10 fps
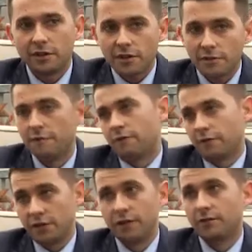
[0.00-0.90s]
if
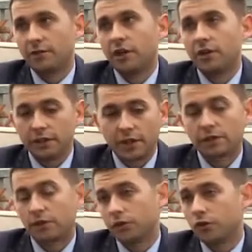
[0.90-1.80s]

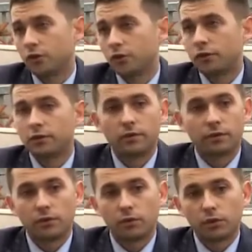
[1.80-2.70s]
national
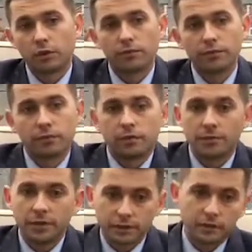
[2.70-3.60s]
reinsurer would have
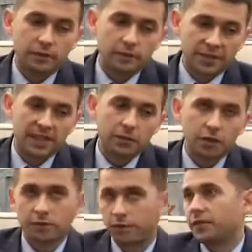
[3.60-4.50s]
been
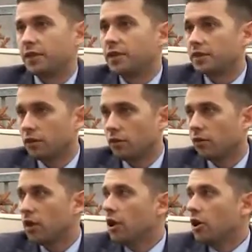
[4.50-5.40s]
established 15 years ago,